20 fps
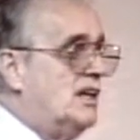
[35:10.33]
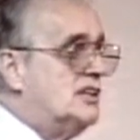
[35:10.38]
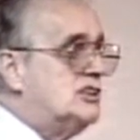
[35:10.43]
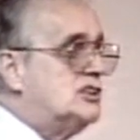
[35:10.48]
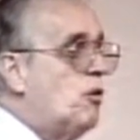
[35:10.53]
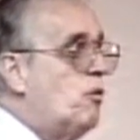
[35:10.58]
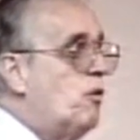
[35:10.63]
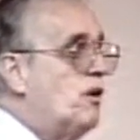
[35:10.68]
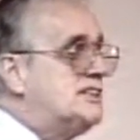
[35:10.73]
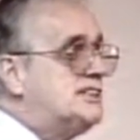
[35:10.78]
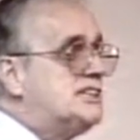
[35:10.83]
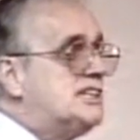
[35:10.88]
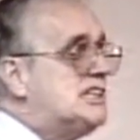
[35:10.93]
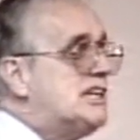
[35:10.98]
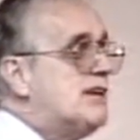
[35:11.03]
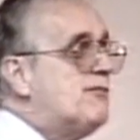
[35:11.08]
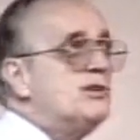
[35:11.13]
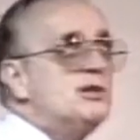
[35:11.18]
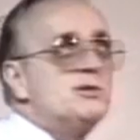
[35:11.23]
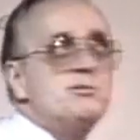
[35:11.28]
So, what's the
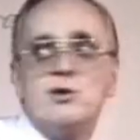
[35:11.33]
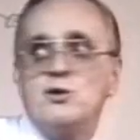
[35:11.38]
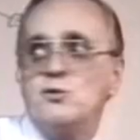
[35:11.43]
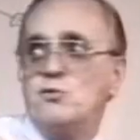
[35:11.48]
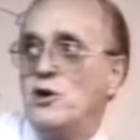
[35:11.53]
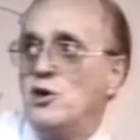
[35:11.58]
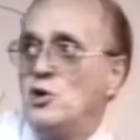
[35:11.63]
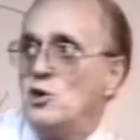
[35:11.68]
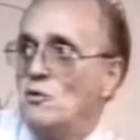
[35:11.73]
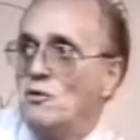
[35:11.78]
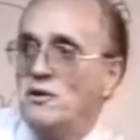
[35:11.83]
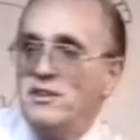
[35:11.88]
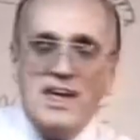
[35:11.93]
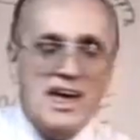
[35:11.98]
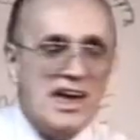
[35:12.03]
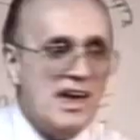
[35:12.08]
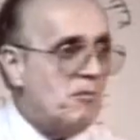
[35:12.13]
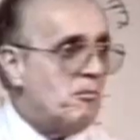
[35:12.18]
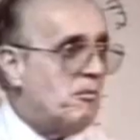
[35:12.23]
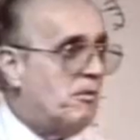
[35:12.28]
difference between you and
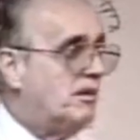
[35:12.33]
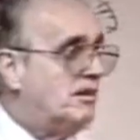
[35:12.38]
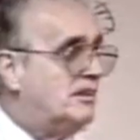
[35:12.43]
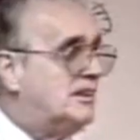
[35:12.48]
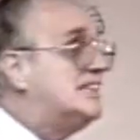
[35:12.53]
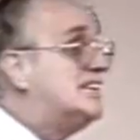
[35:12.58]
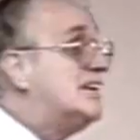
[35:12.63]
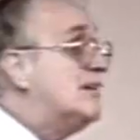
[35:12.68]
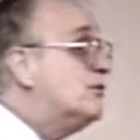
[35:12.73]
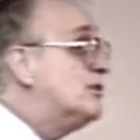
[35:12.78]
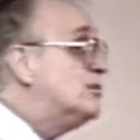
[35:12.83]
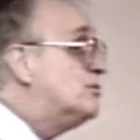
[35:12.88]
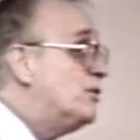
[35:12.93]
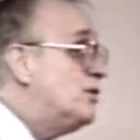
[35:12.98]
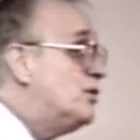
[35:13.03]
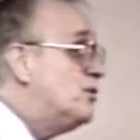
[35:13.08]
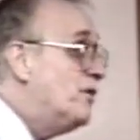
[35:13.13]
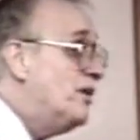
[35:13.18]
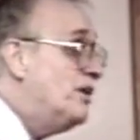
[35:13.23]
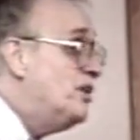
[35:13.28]
them? The difference
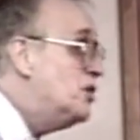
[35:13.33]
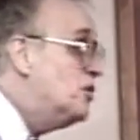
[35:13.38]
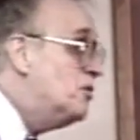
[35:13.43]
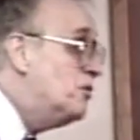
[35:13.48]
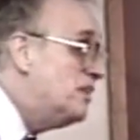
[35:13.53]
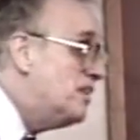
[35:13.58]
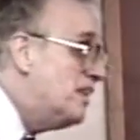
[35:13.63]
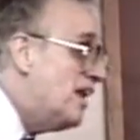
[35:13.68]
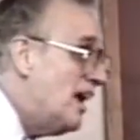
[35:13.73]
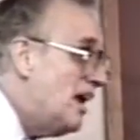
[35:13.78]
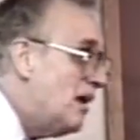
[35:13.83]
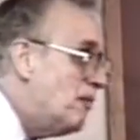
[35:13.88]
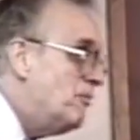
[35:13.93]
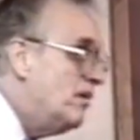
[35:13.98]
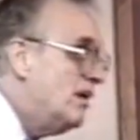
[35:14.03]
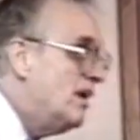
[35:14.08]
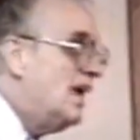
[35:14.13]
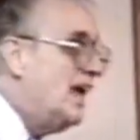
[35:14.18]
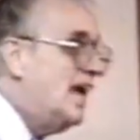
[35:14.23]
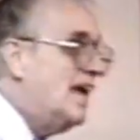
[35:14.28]
between you and
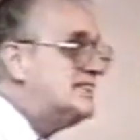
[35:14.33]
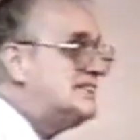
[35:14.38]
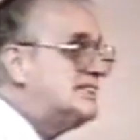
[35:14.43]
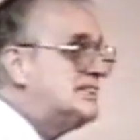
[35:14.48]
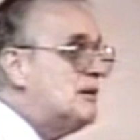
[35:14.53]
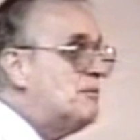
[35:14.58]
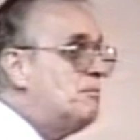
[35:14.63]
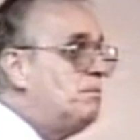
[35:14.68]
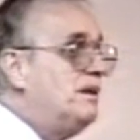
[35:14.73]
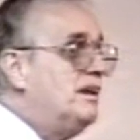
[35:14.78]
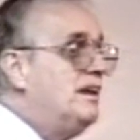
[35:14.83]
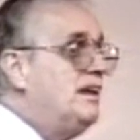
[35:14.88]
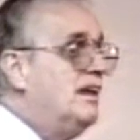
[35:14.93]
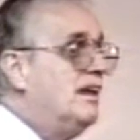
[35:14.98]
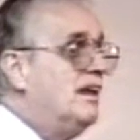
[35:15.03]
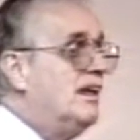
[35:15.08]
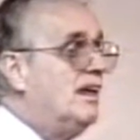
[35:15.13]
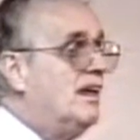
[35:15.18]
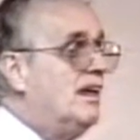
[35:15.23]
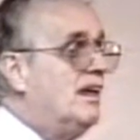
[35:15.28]
them is simply
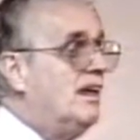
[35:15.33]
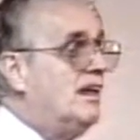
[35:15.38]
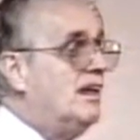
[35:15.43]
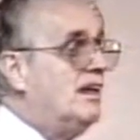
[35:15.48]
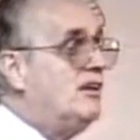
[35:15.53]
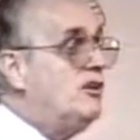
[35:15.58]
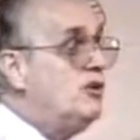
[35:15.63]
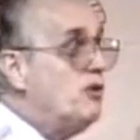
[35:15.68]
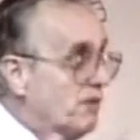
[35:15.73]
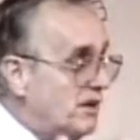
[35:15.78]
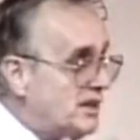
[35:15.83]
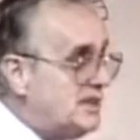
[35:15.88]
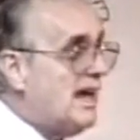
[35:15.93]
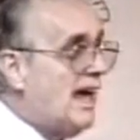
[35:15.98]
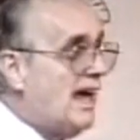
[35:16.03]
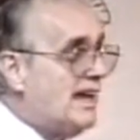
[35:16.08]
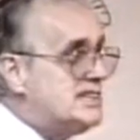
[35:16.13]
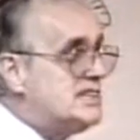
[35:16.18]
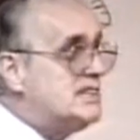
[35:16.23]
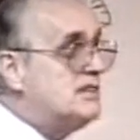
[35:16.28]
you're
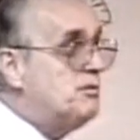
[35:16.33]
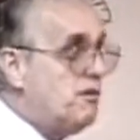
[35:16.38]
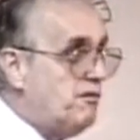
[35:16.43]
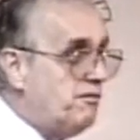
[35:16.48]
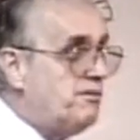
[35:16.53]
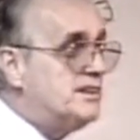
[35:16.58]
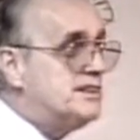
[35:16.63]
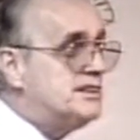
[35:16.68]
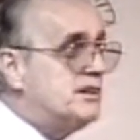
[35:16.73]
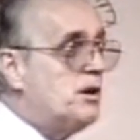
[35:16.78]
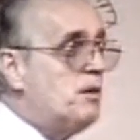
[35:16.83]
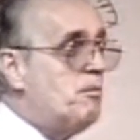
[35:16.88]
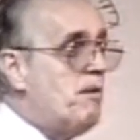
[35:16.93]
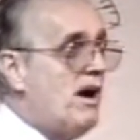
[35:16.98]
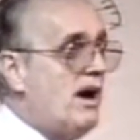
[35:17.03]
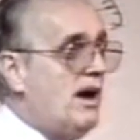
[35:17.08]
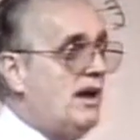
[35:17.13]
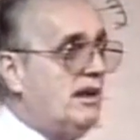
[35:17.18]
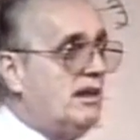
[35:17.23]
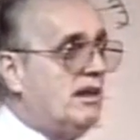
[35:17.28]
attached to a physical
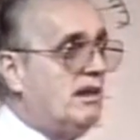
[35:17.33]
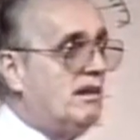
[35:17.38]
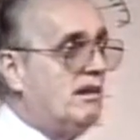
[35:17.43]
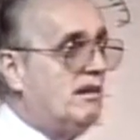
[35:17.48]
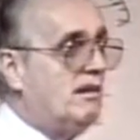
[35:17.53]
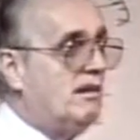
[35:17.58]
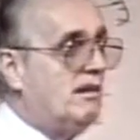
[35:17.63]
body.